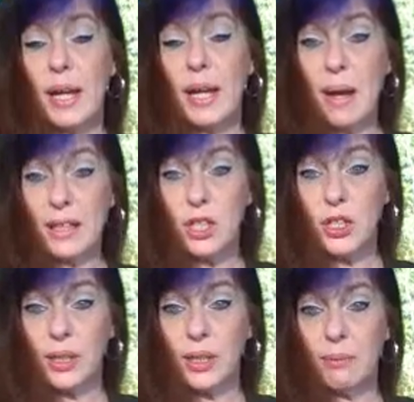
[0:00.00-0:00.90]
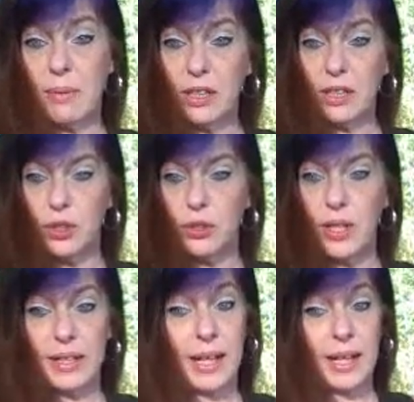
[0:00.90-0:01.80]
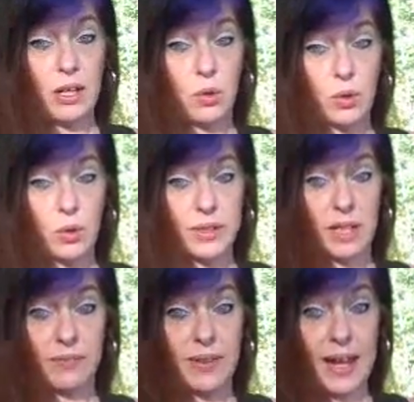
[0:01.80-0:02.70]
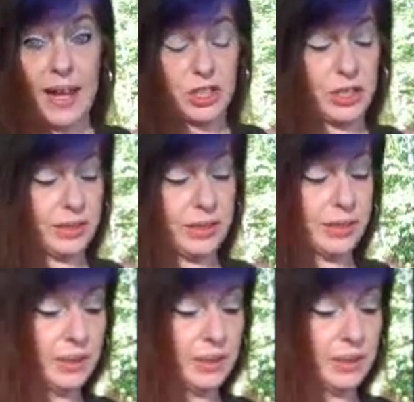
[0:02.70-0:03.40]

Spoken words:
a messenger to take a course of action.